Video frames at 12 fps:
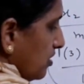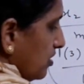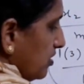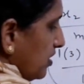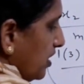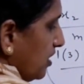
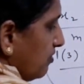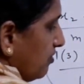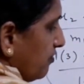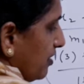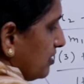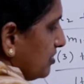3 equal
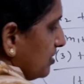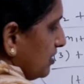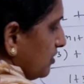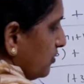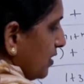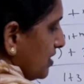parts.
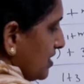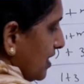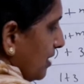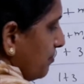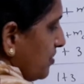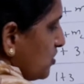You can say
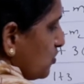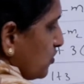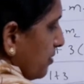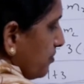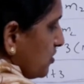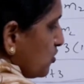
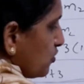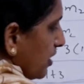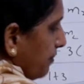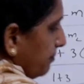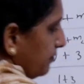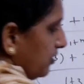
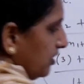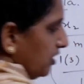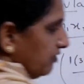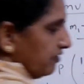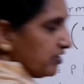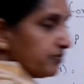M:M:M,
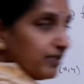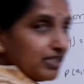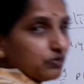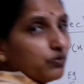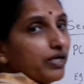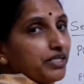which
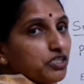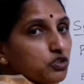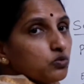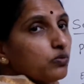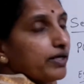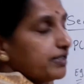means
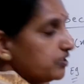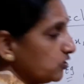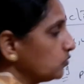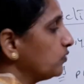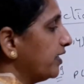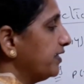
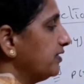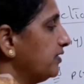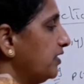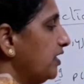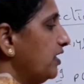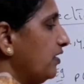1:1:1.
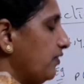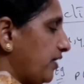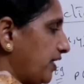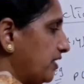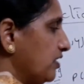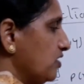
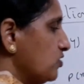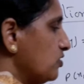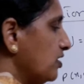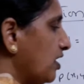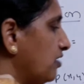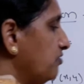Right. So
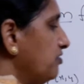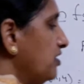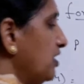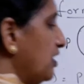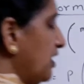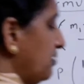now
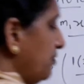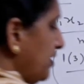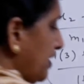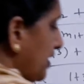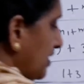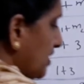let me
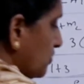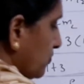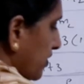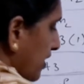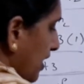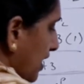take this
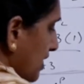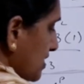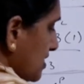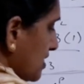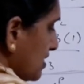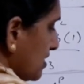one
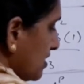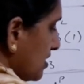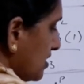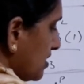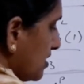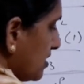as
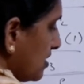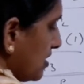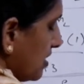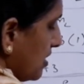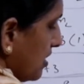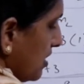
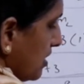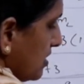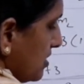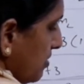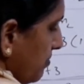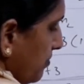
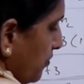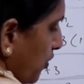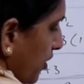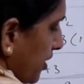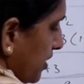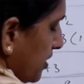some
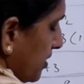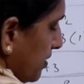point